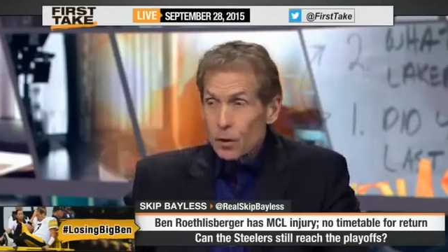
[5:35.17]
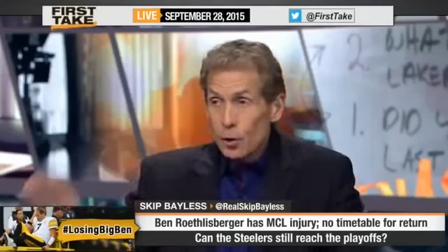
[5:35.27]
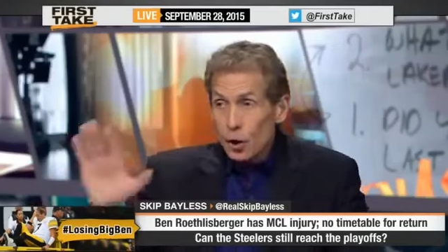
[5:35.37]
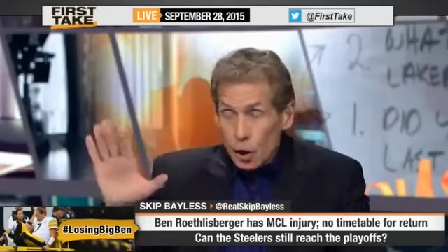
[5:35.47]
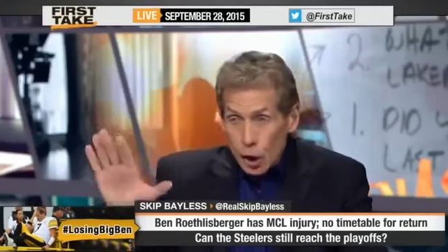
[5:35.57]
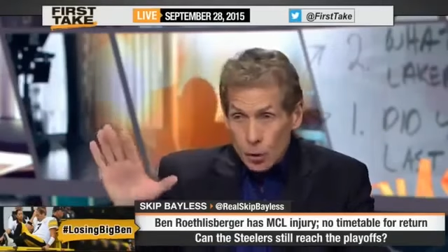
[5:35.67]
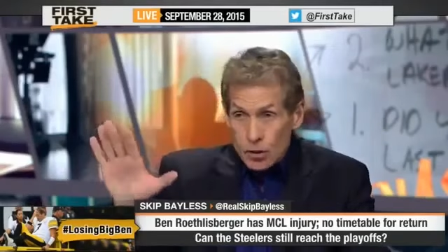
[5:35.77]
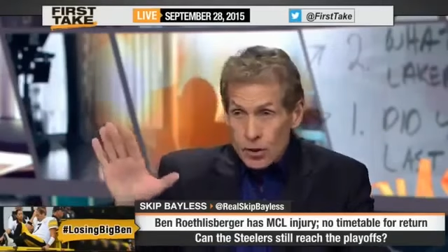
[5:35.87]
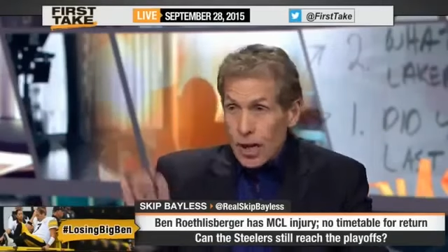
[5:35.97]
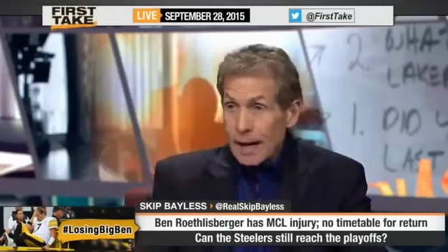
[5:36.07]
You're
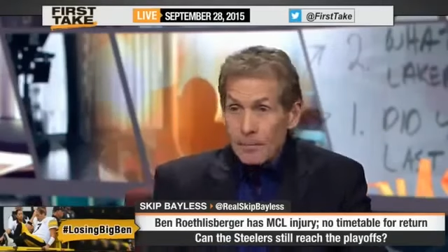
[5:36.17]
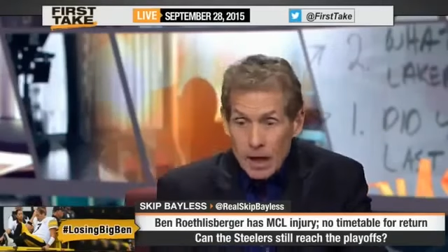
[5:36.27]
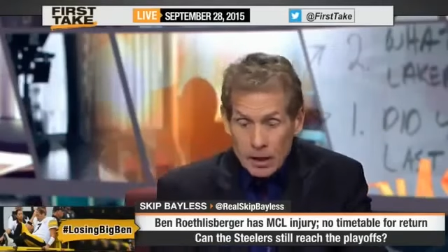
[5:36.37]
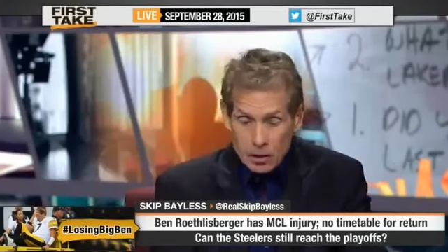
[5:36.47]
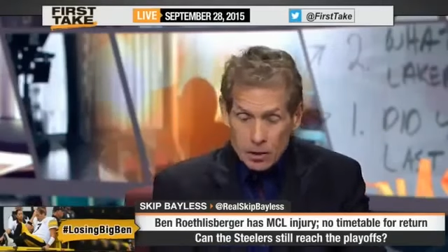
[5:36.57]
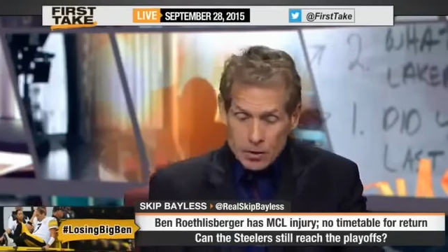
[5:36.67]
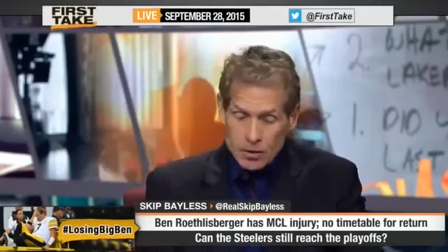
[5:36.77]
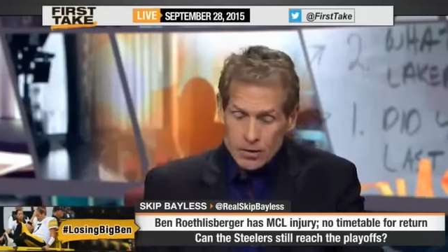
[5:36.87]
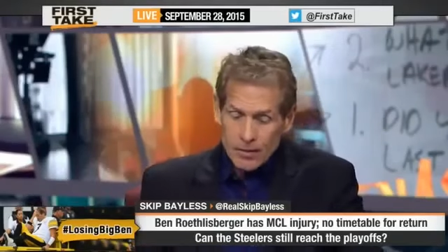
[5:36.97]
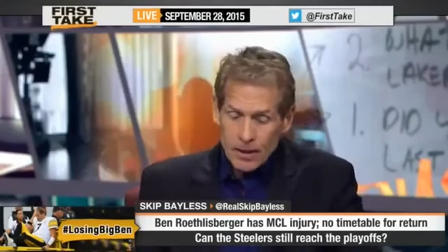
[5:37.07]
close. I'm not
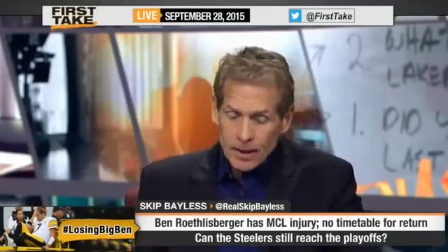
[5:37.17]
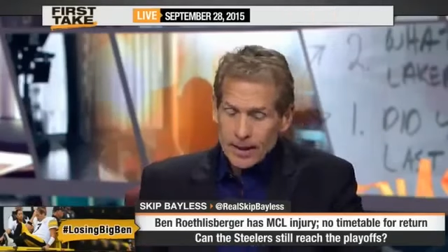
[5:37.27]
close.